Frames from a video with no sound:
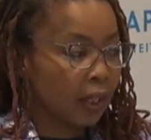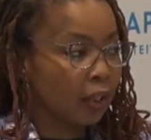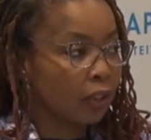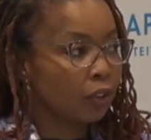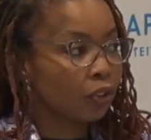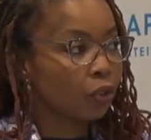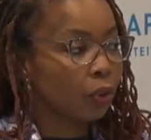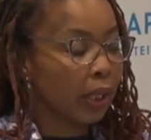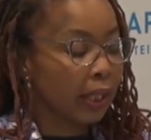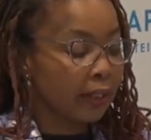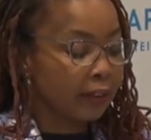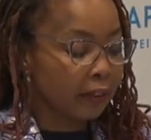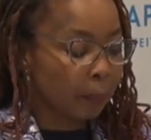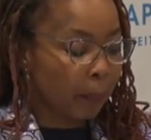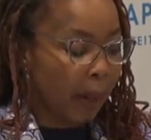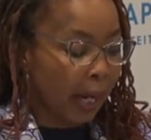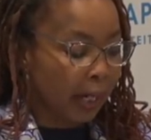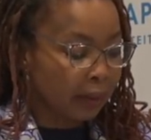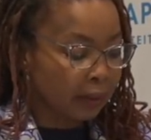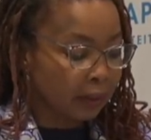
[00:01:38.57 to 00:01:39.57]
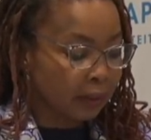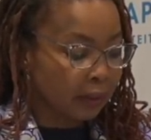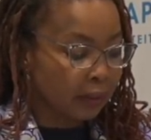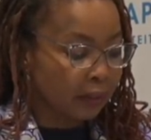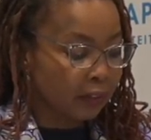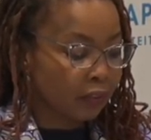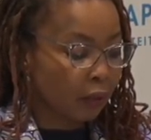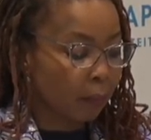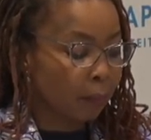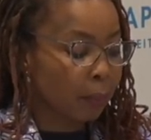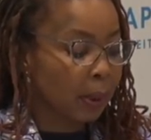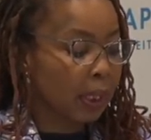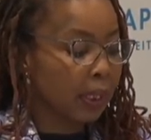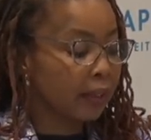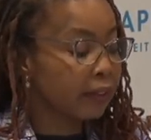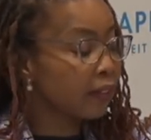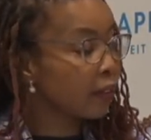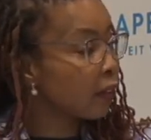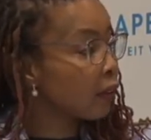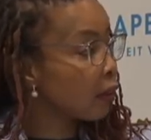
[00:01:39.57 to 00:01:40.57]
to independence from
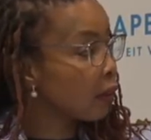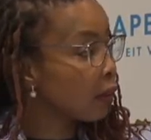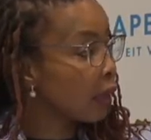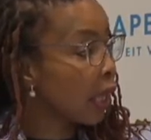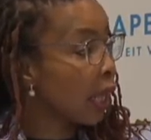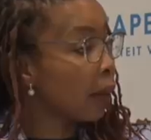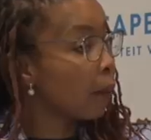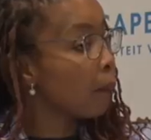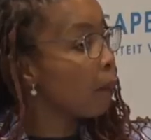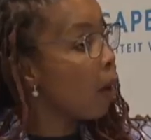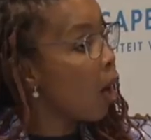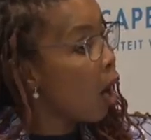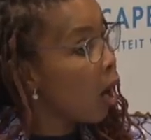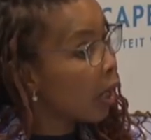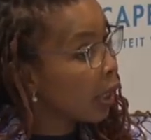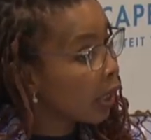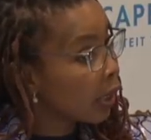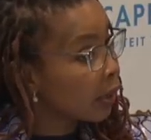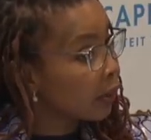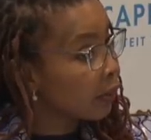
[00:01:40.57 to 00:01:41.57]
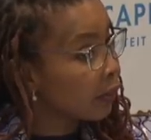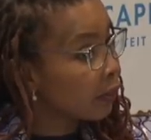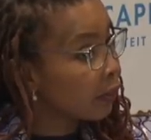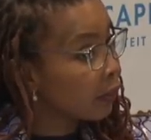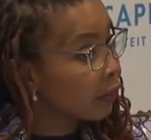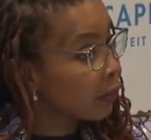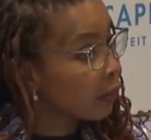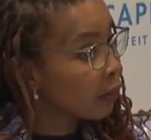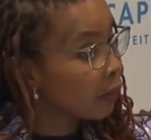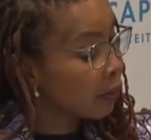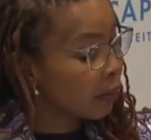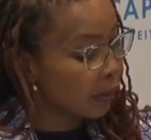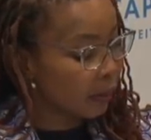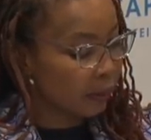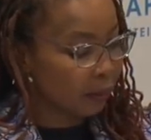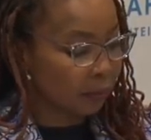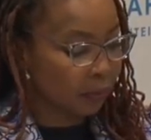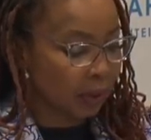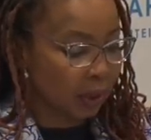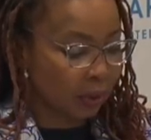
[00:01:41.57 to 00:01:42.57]
political and market
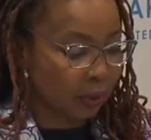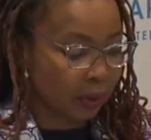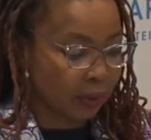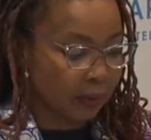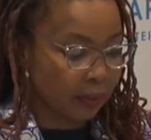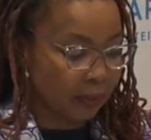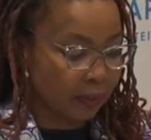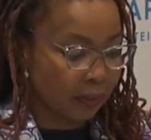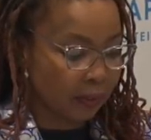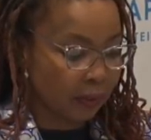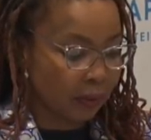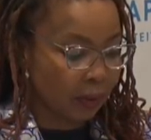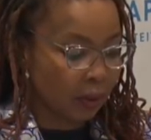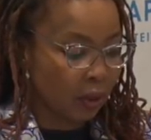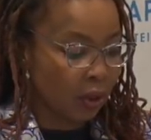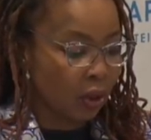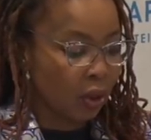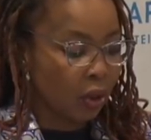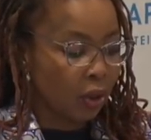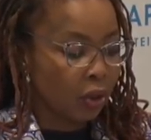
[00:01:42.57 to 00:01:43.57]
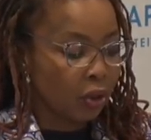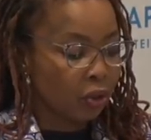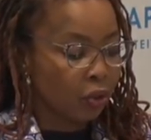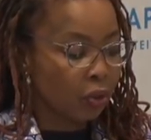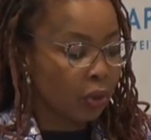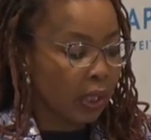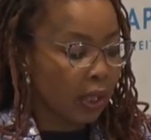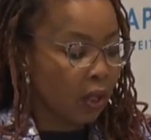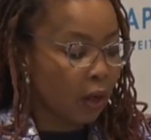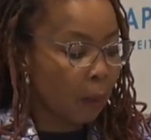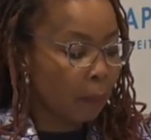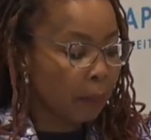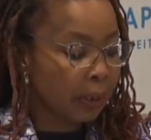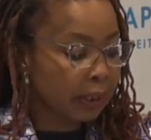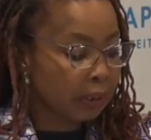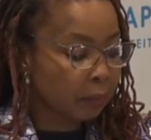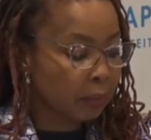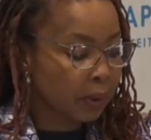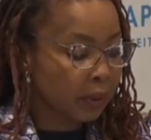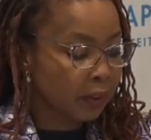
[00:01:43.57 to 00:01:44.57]
interference, to the
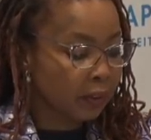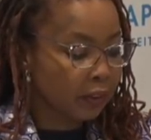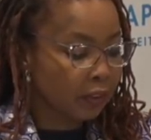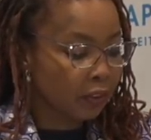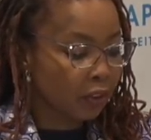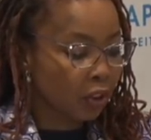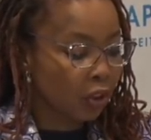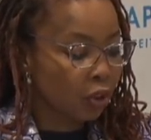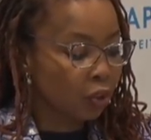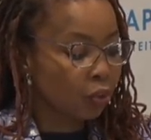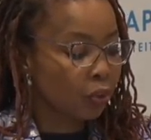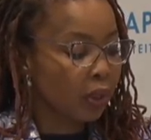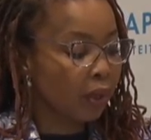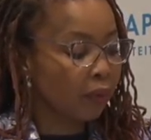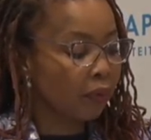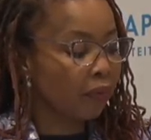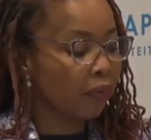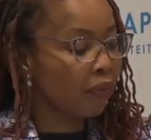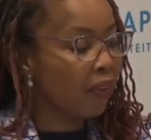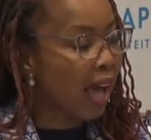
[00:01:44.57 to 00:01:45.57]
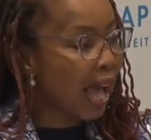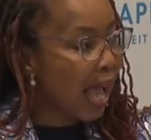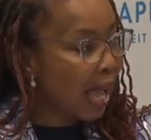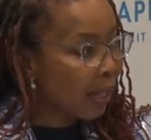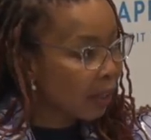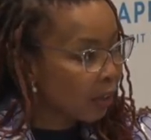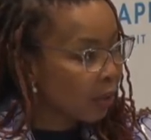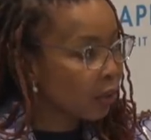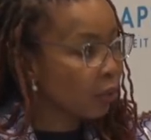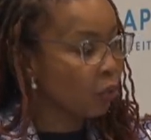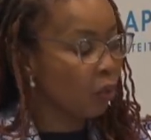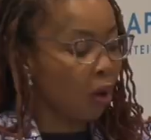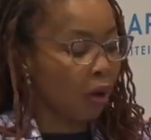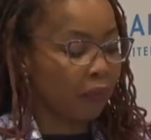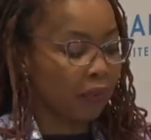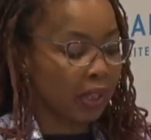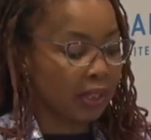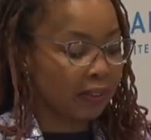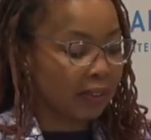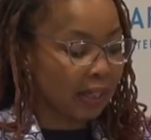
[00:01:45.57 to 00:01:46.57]
commitment to the value of
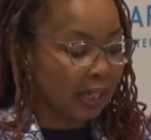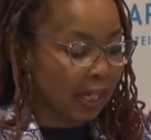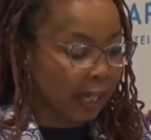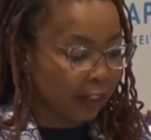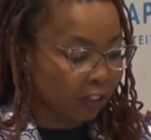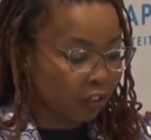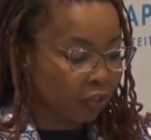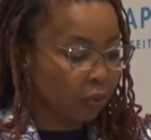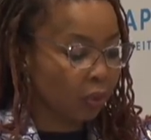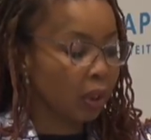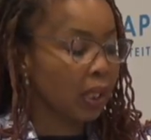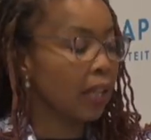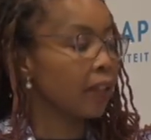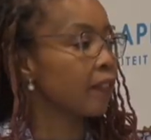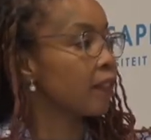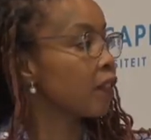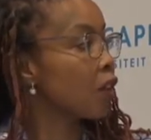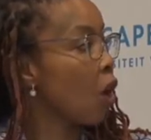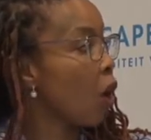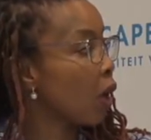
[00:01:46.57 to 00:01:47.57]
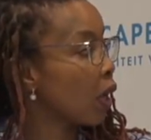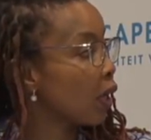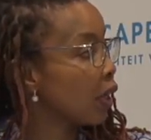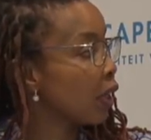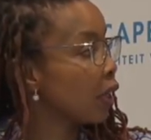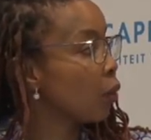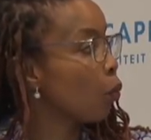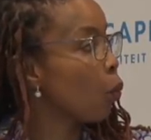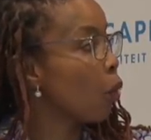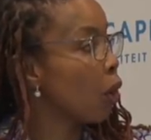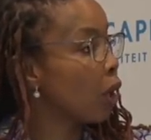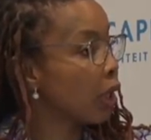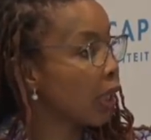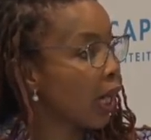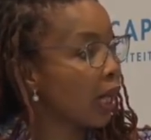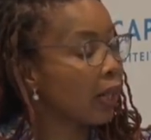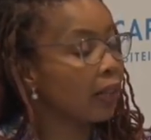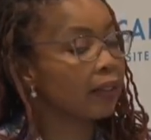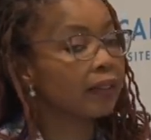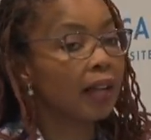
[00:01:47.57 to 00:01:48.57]
intellectual and scholarly work
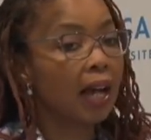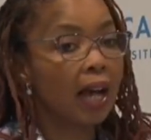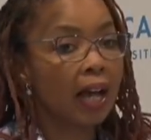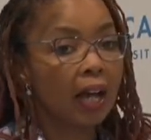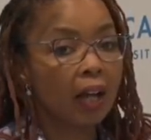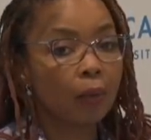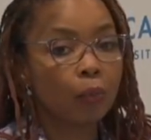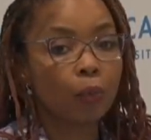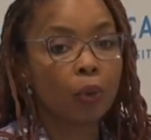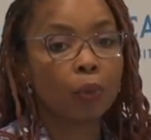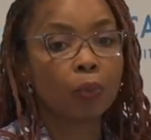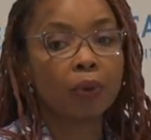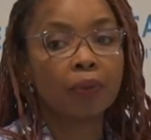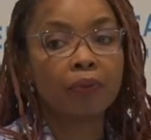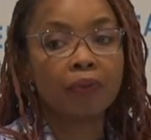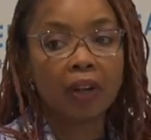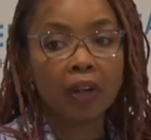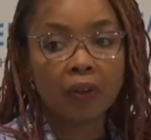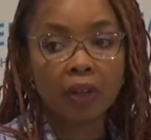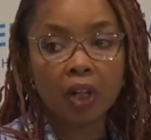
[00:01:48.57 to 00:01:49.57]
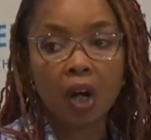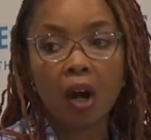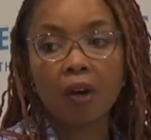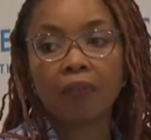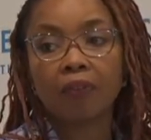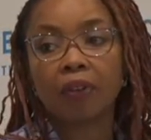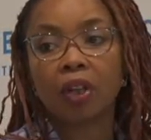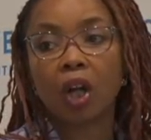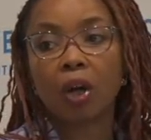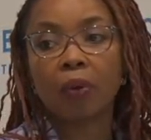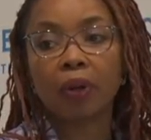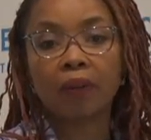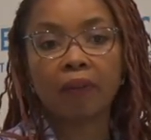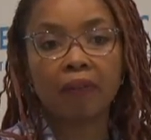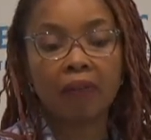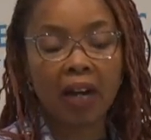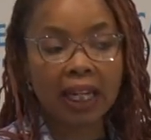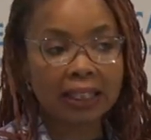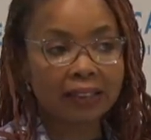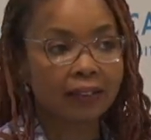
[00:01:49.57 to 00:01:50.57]
at a time when we very often are
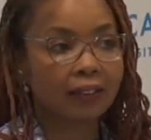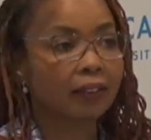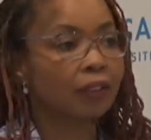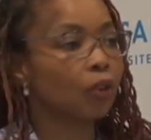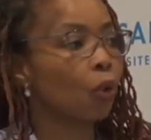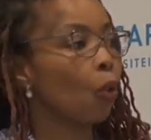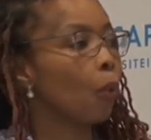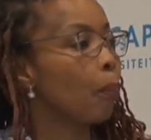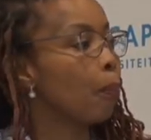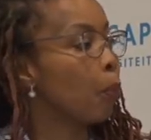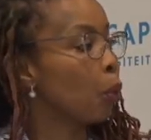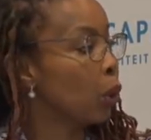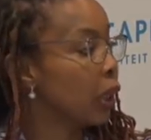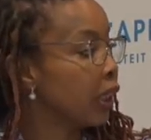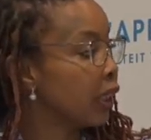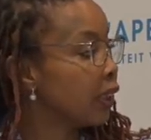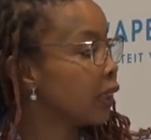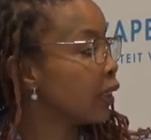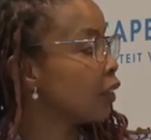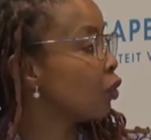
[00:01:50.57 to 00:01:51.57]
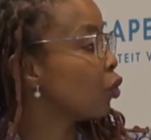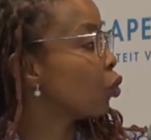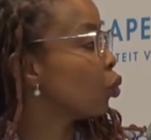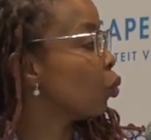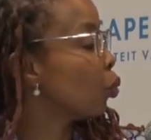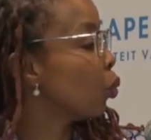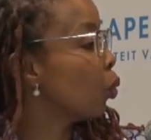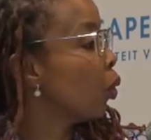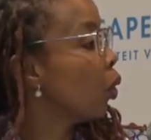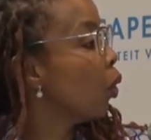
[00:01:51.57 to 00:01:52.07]
invited or bullied into